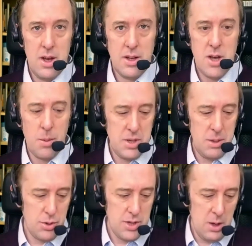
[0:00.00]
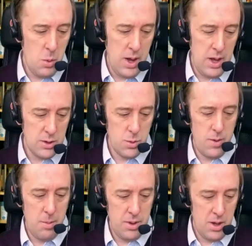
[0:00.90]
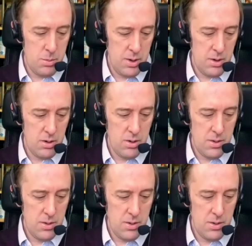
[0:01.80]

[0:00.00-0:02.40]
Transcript: a top tip or takeaway as we're wrapping up here?